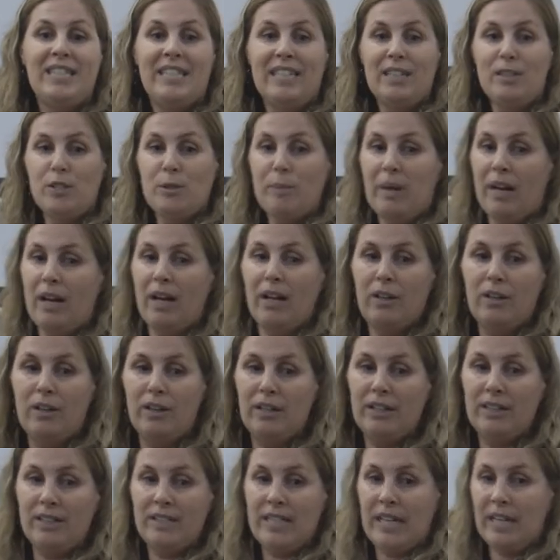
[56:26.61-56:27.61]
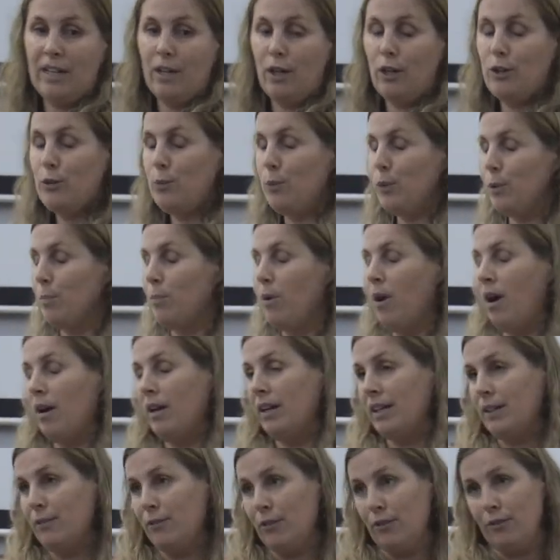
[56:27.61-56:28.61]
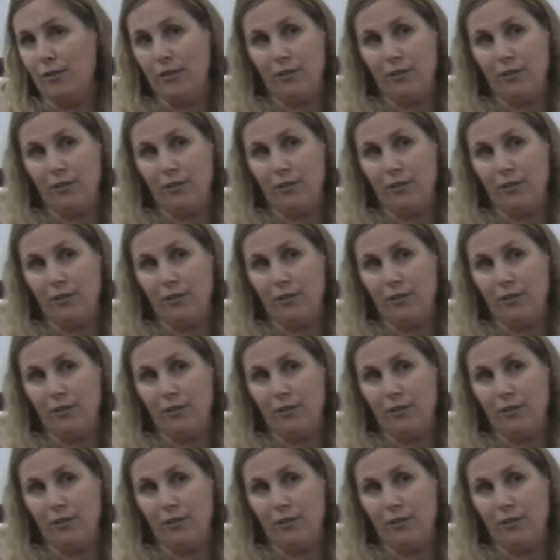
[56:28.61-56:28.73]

There's about $110 worth of product for